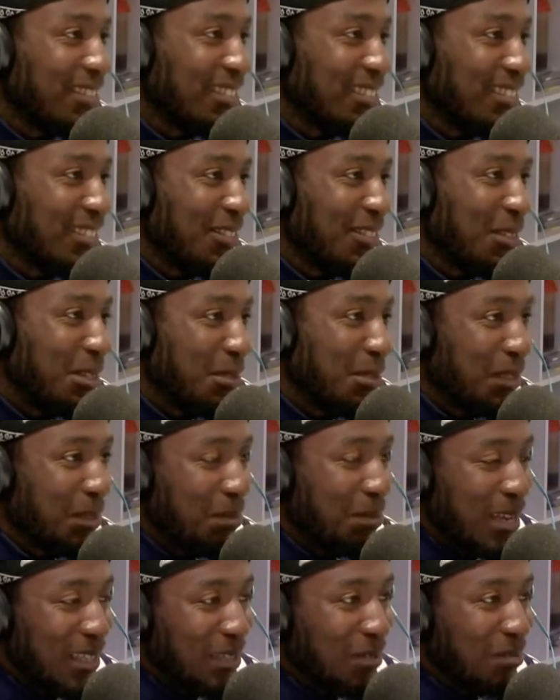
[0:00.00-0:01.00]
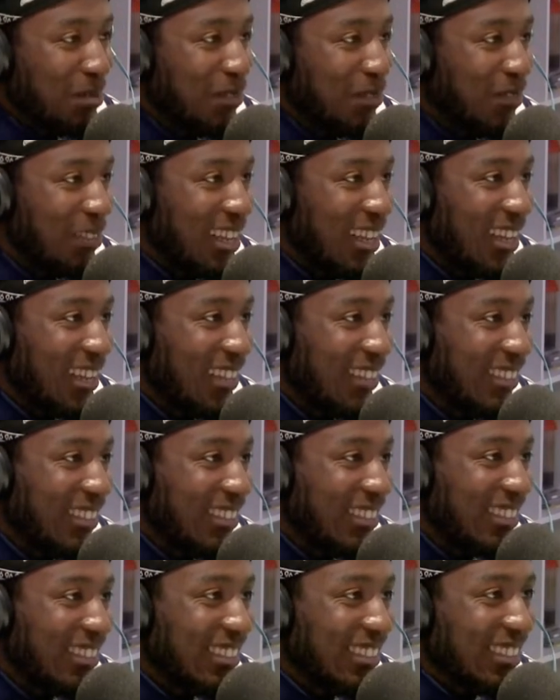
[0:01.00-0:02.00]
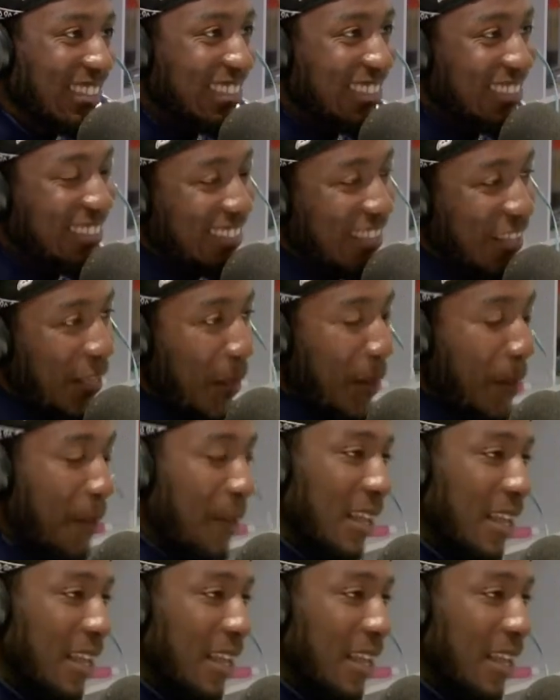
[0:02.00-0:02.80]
So he respected me. Because the that. kind of music you make is